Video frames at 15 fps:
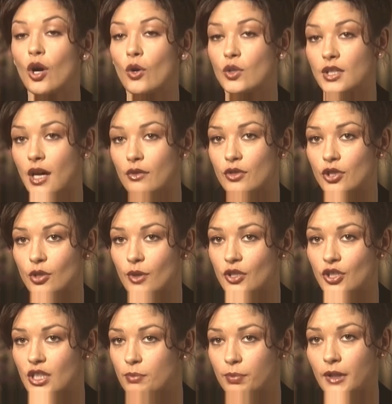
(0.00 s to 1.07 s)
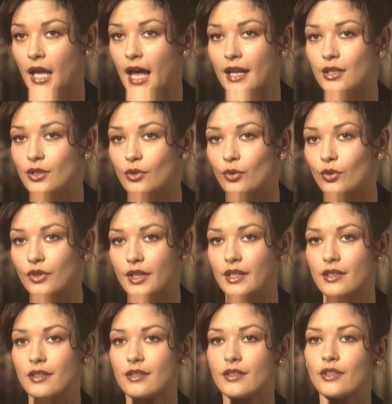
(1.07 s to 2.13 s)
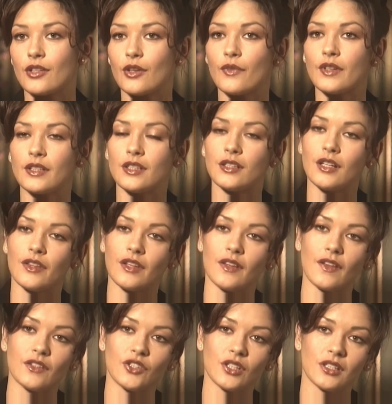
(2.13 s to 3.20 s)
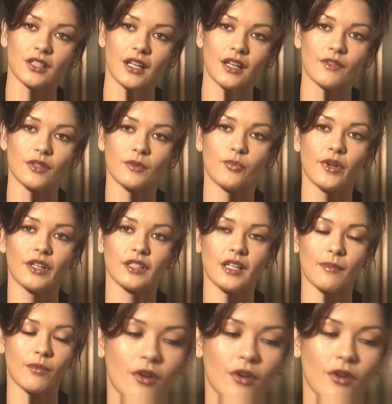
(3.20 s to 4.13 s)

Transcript: and Zeta-Jones just twenty-nine. With almost forty years of